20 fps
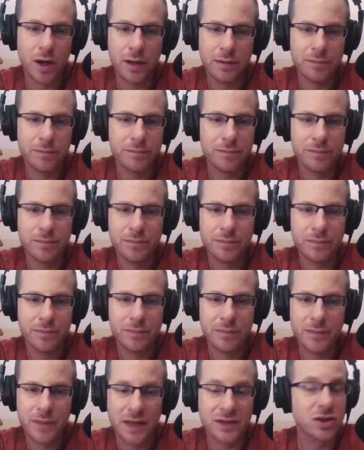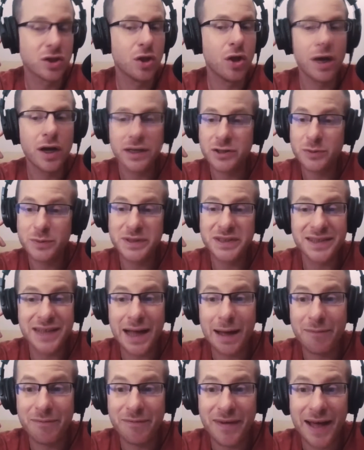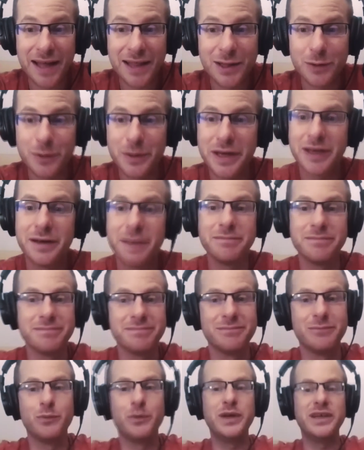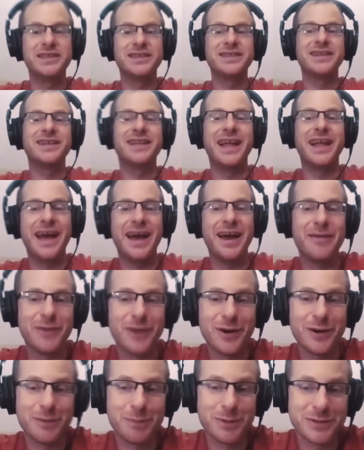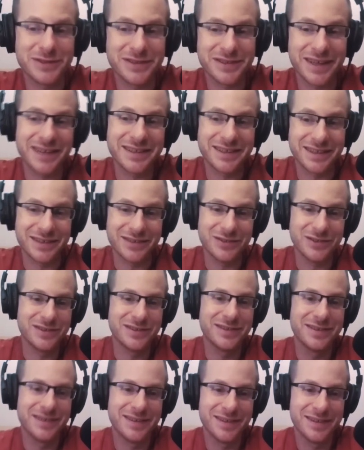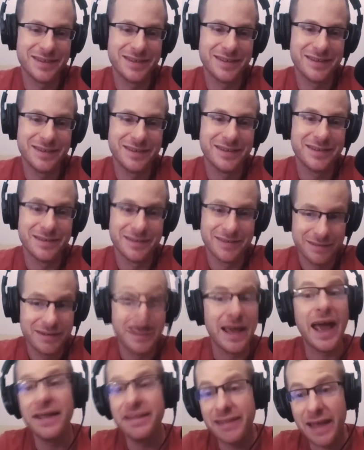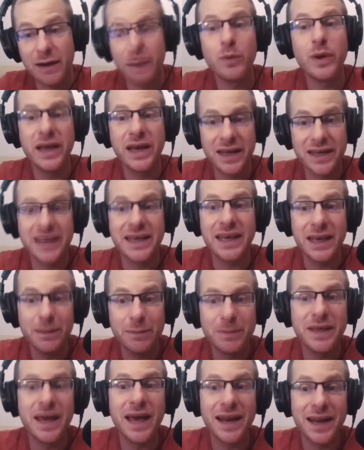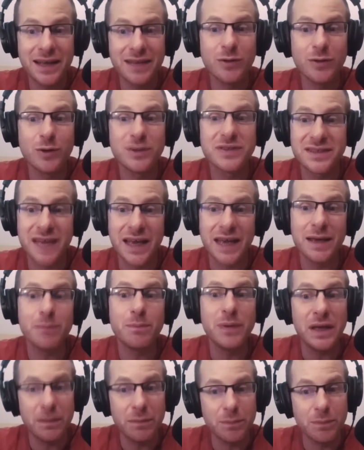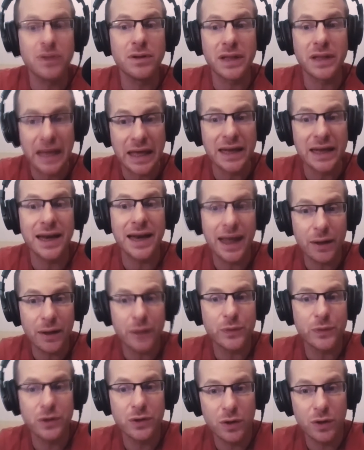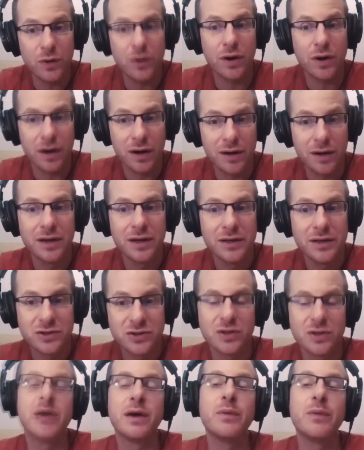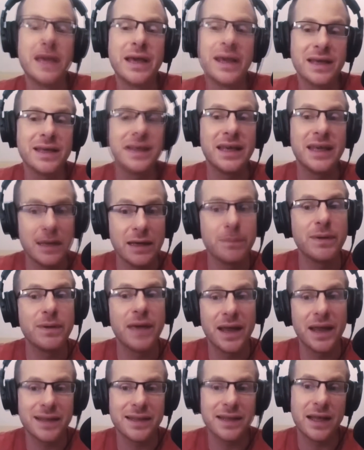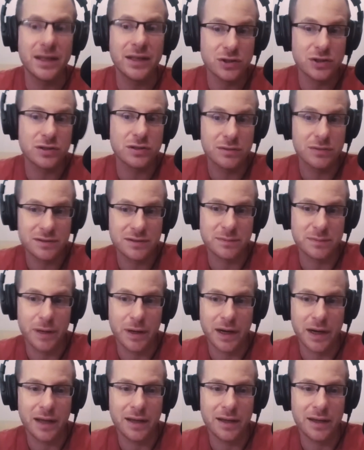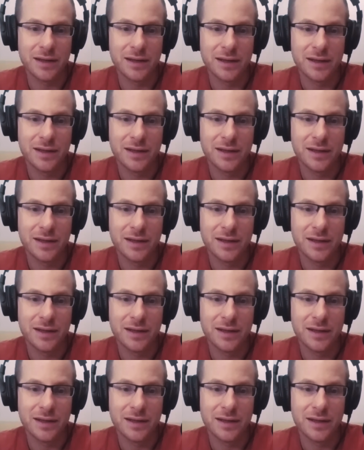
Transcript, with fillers: right. don't know whether as long as we stop following them, we still have our percentage. Right. And yeah. then we can keep getting those same people in and out the door so that mm-hmm. we can keep getting that insurance money